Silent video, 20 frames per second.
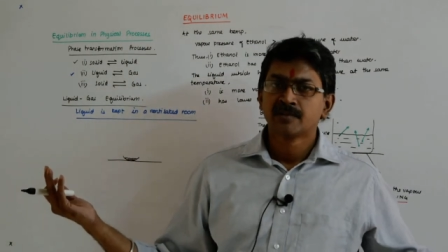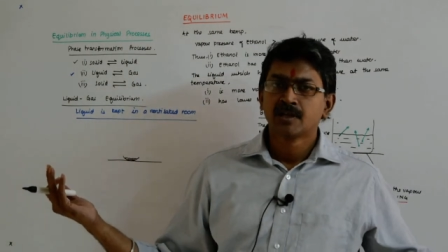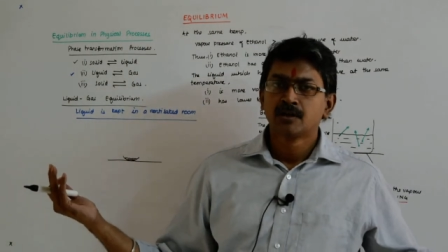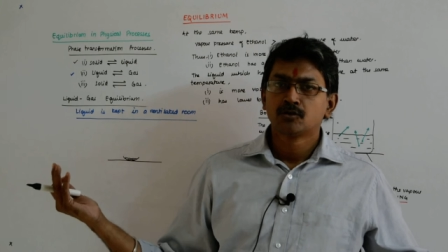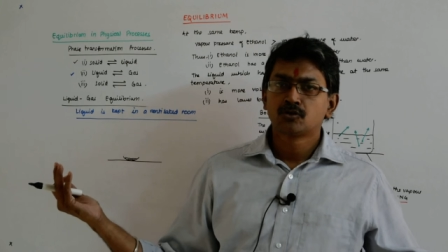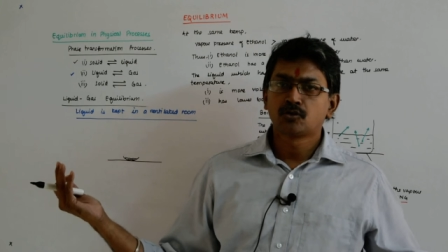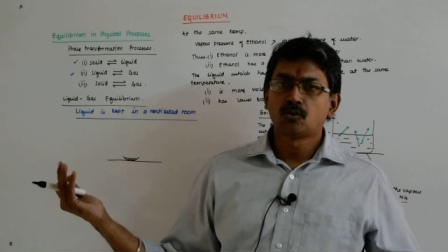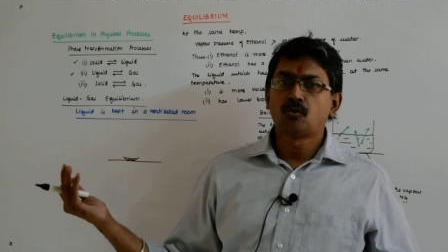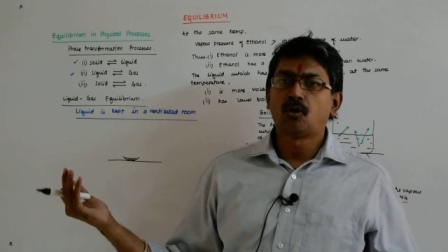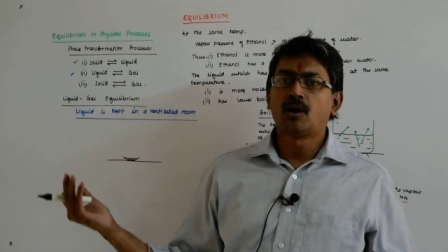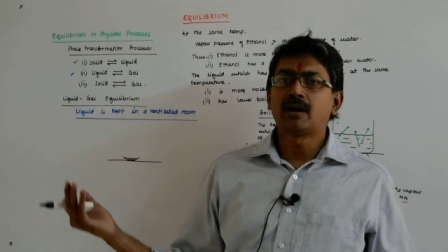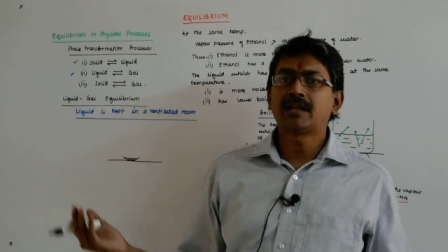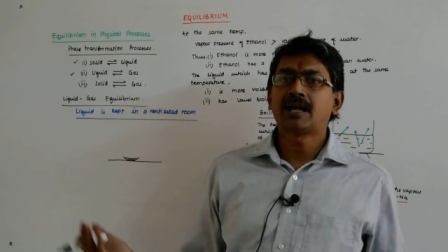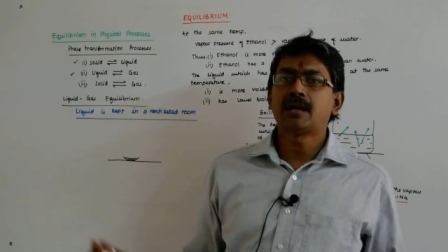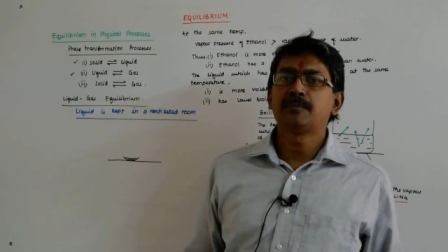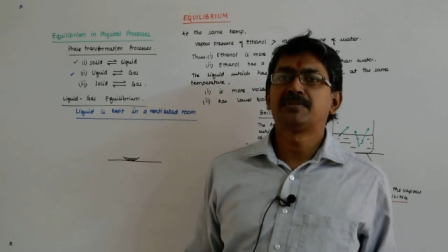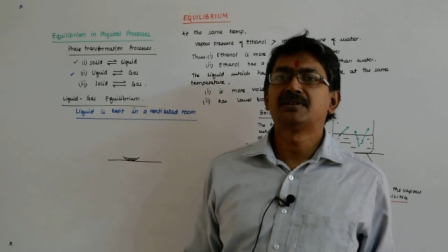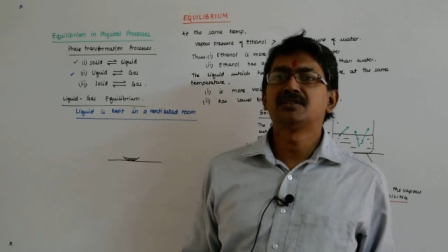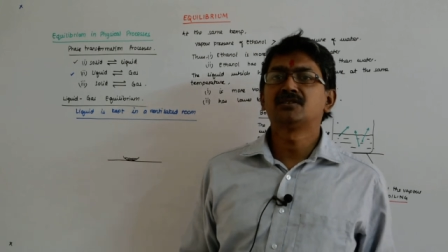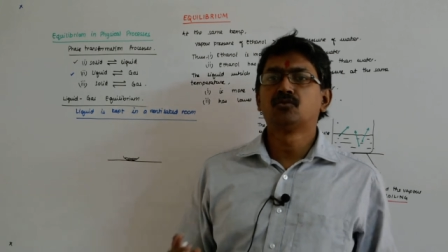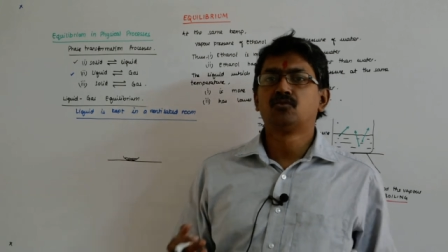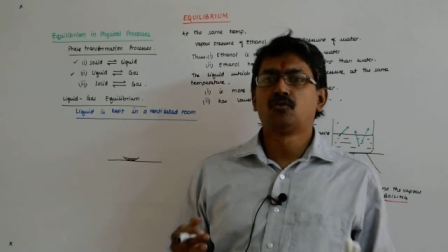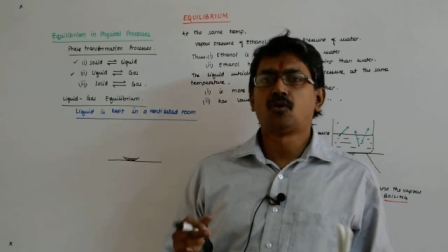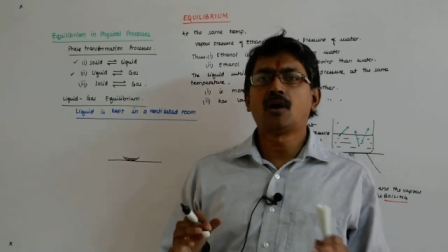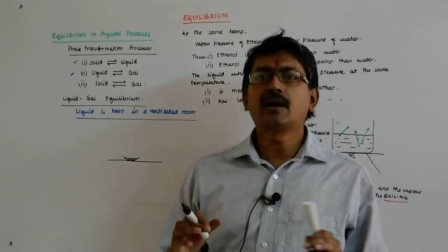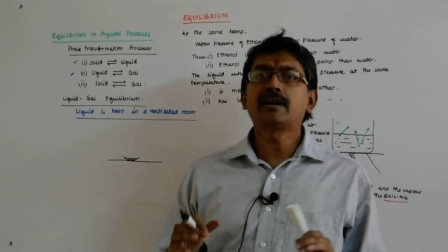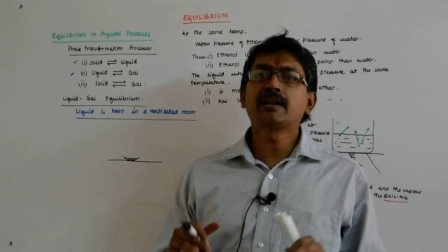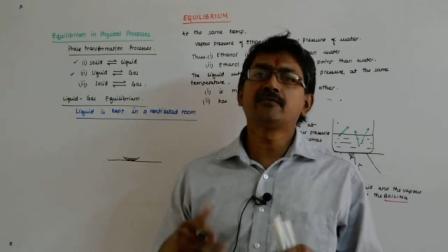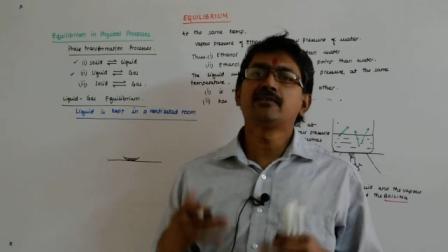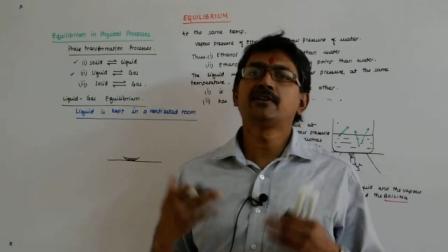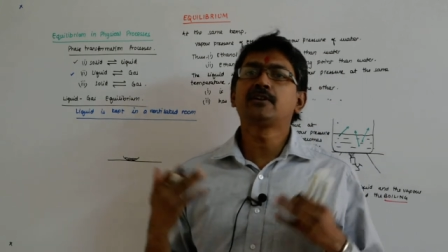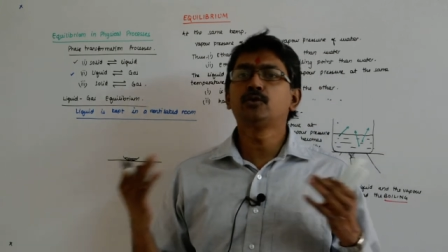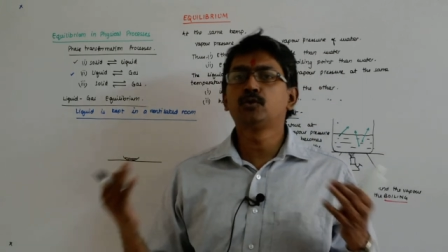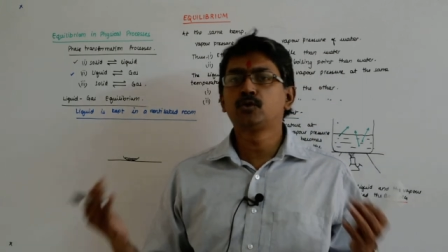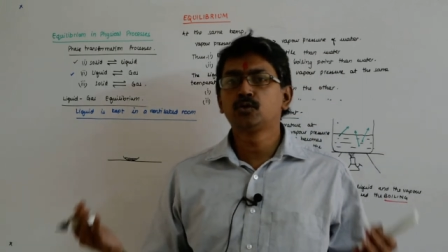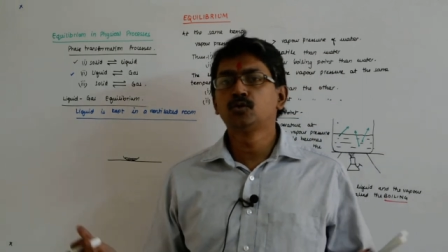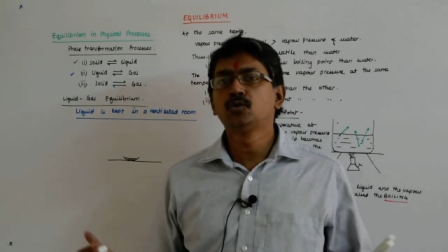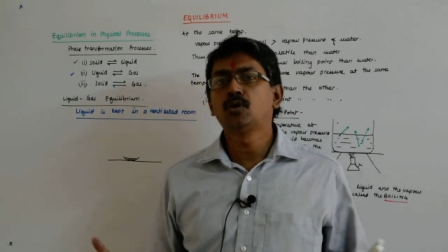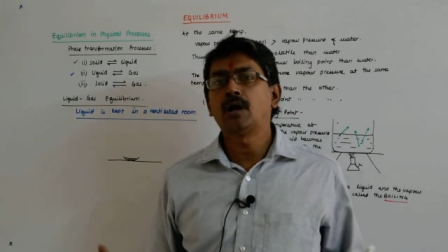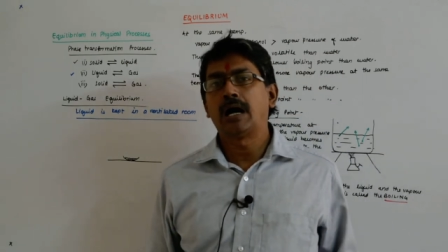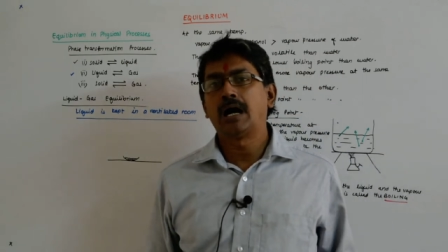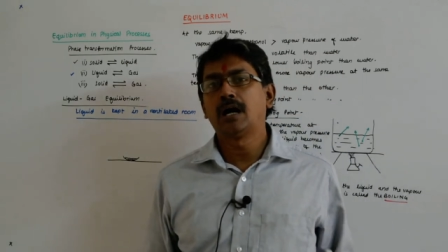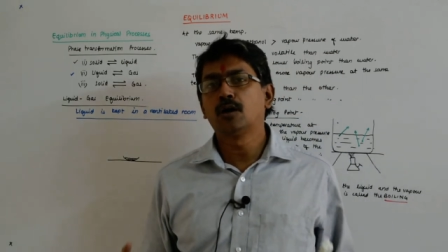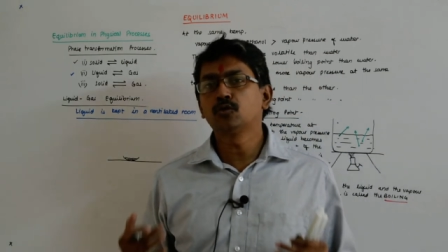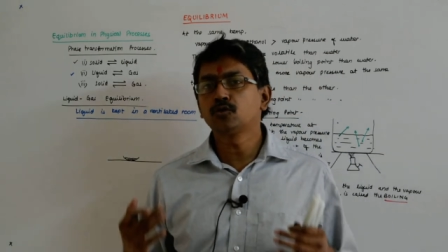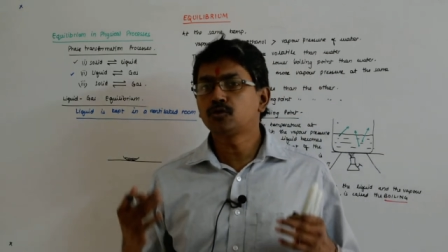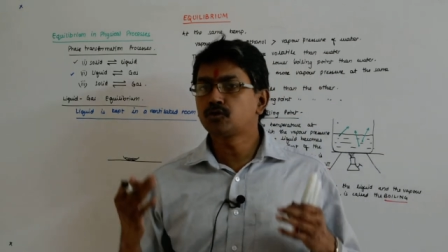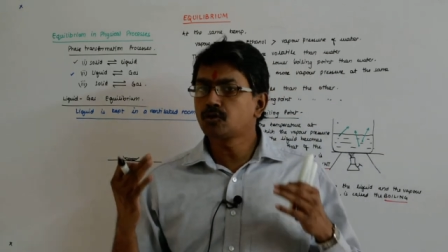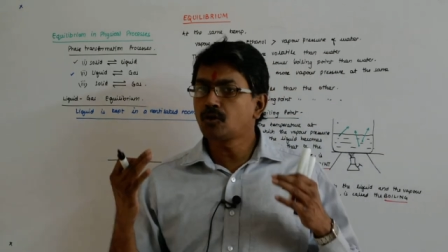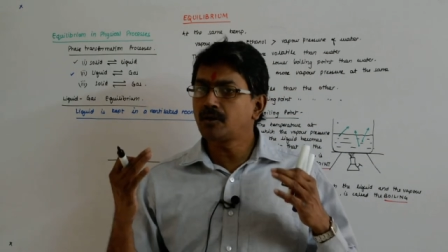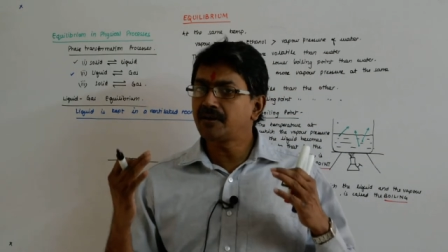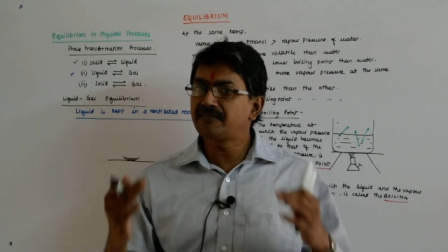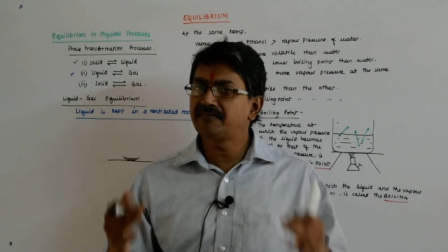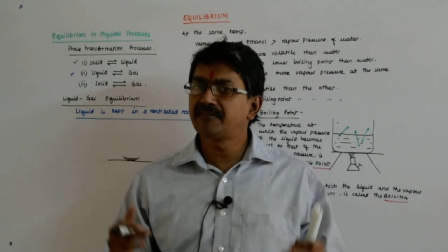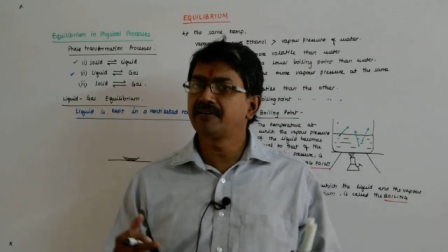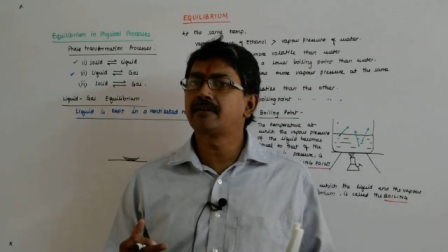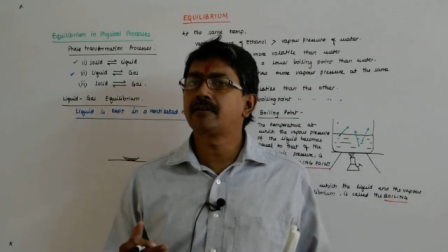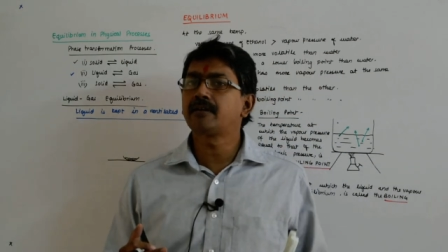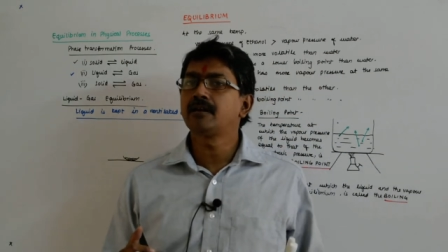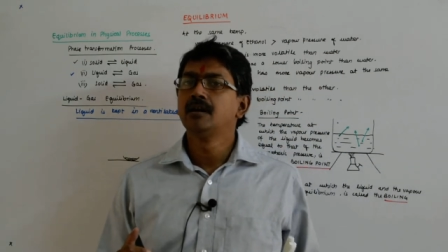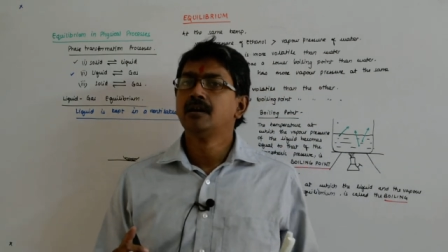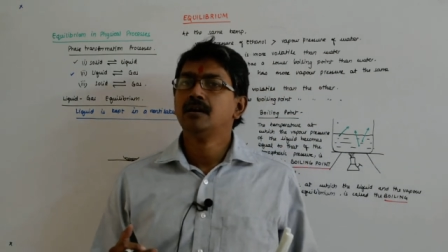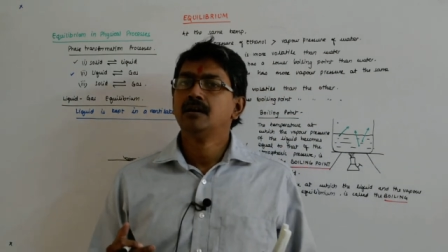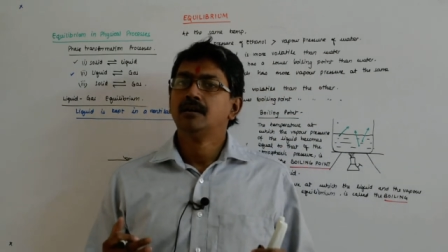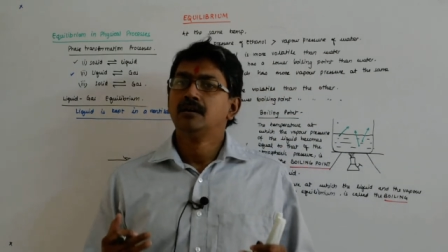So what happens? Whatever you do, howsoever